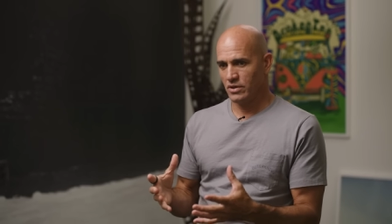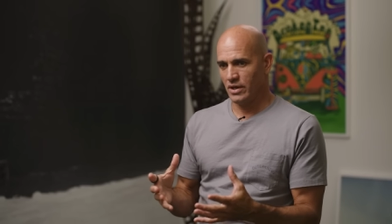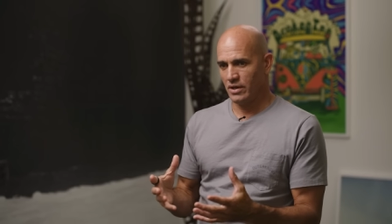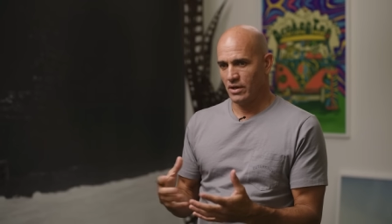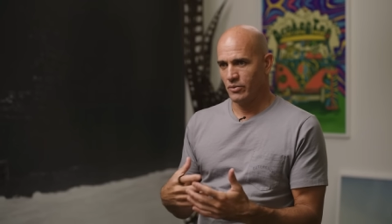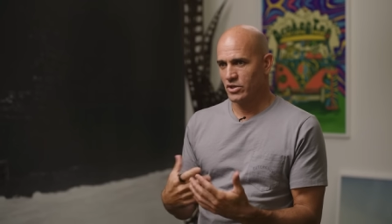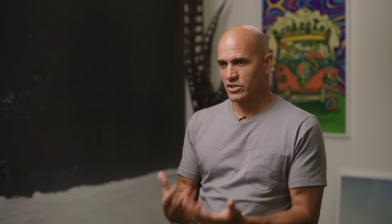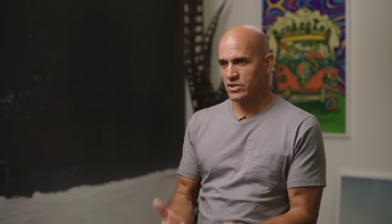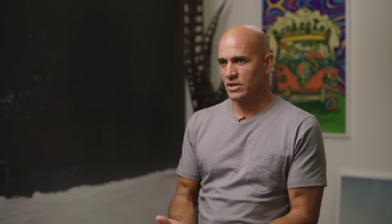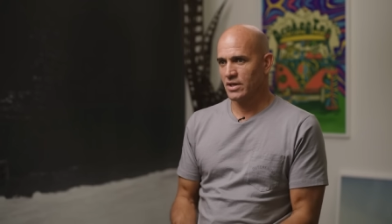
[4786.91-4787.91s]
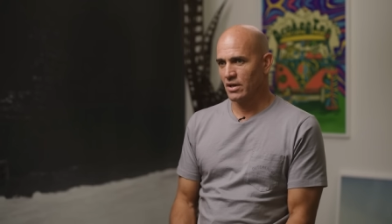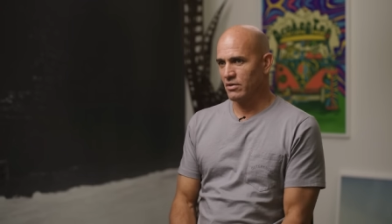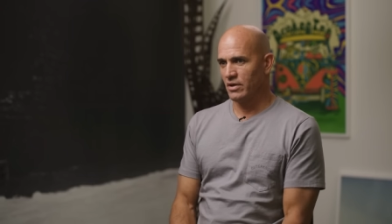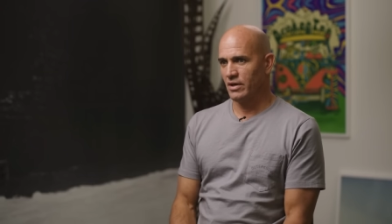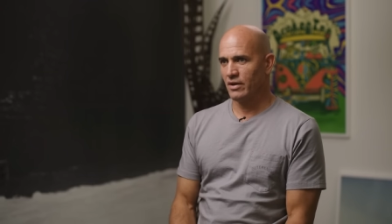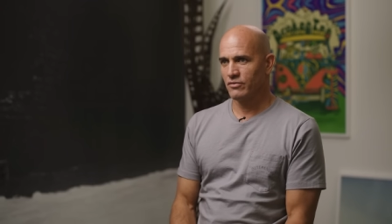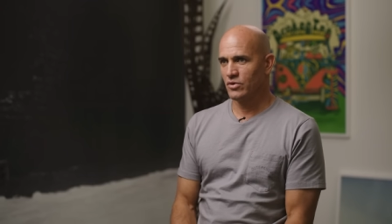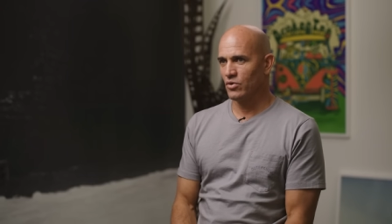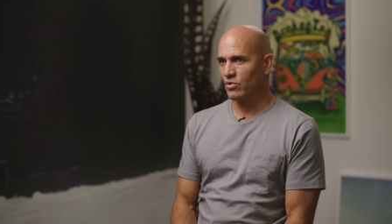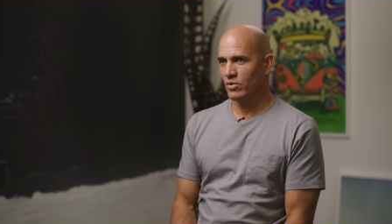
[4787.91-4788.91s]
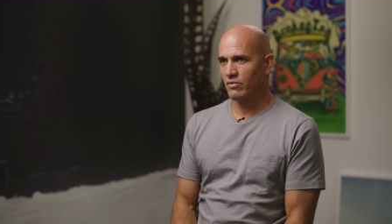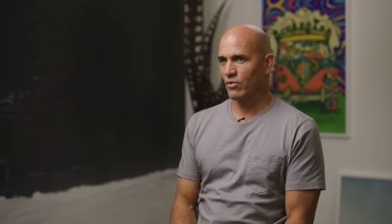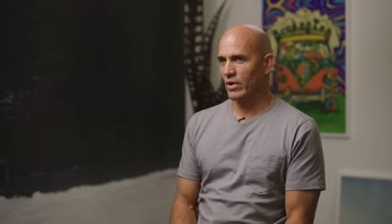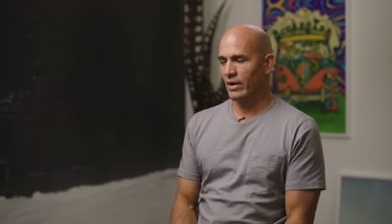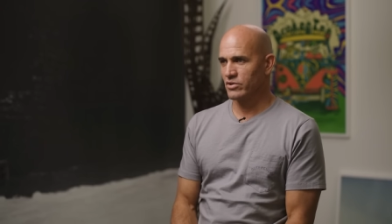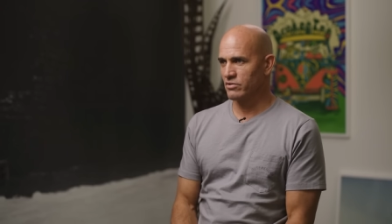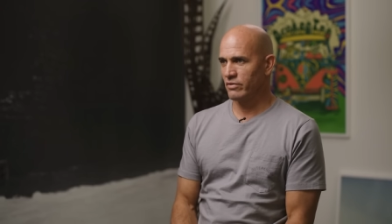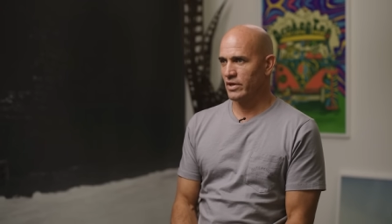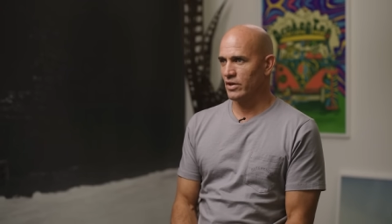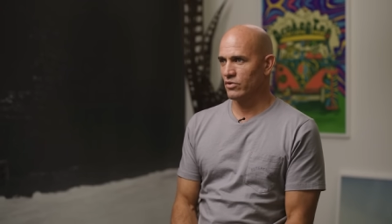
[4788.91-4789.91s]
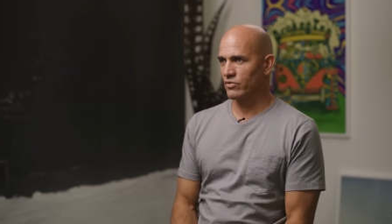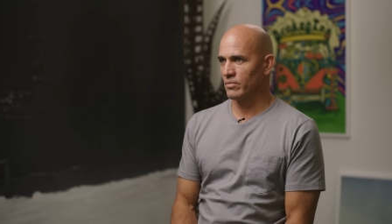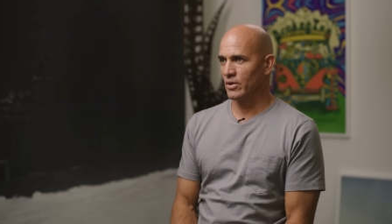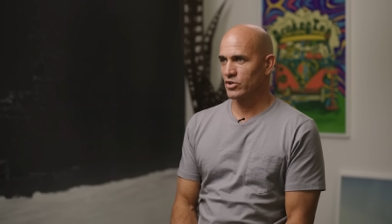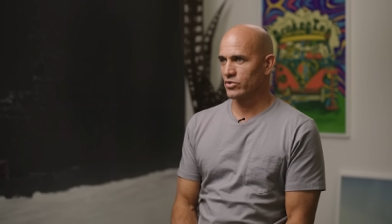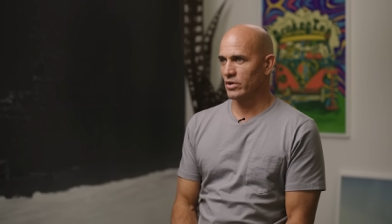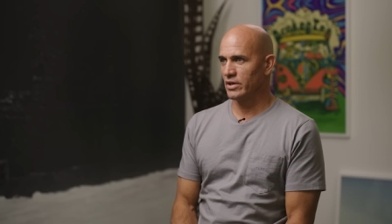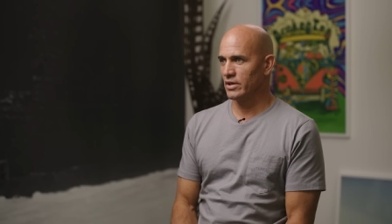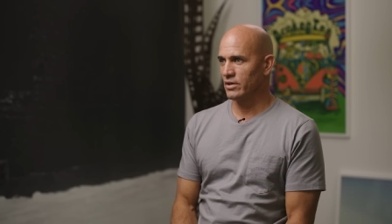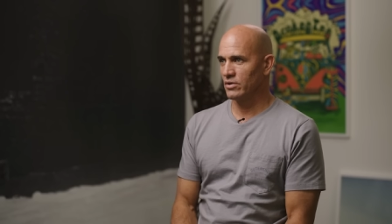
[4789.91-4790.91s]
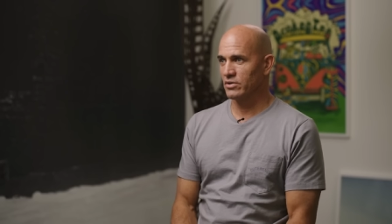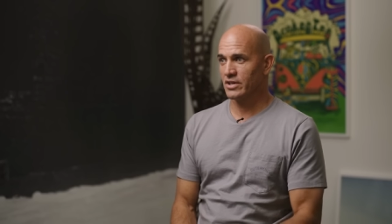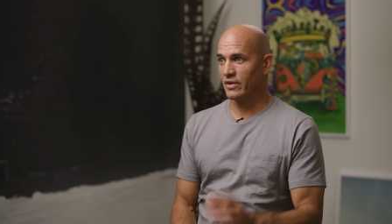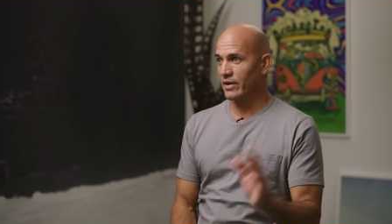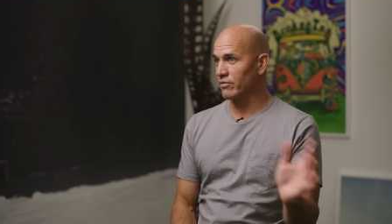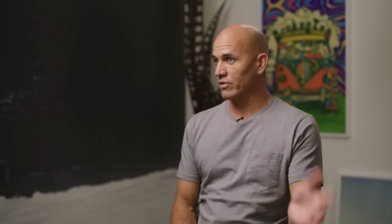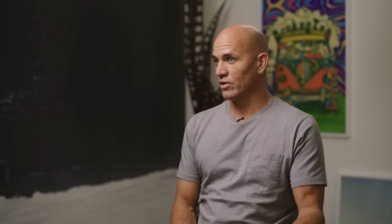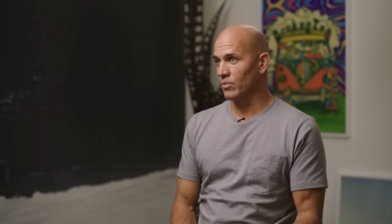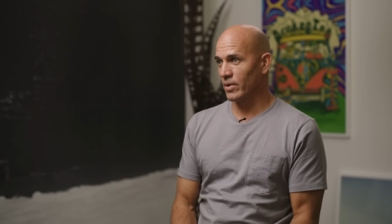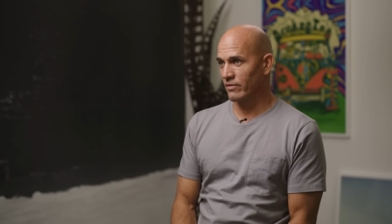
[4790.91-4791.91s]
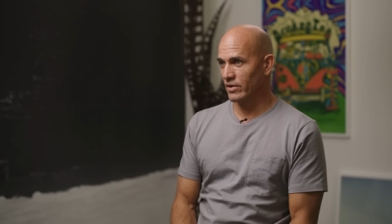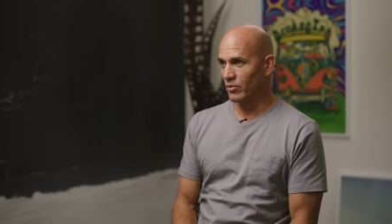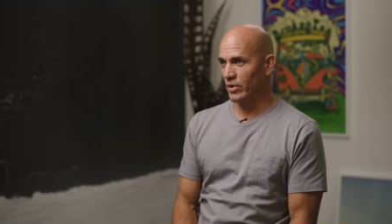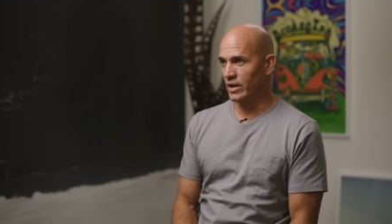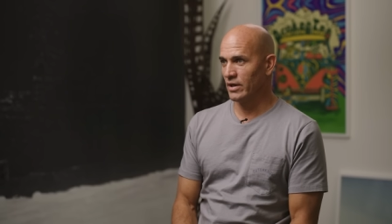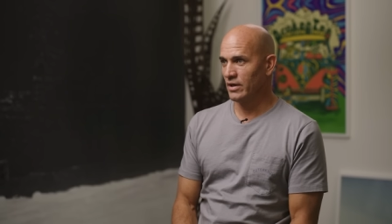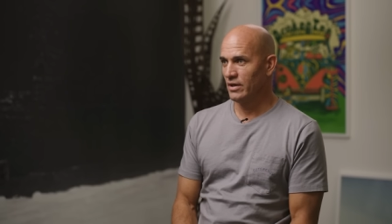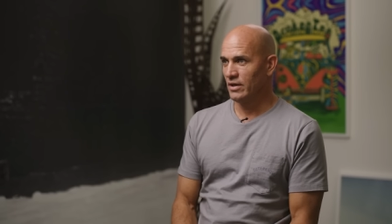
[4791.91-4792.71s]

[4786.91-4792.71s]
And I would just sit down and he'd have two, three, four hours of videos from Australia or South Africa or wherever he went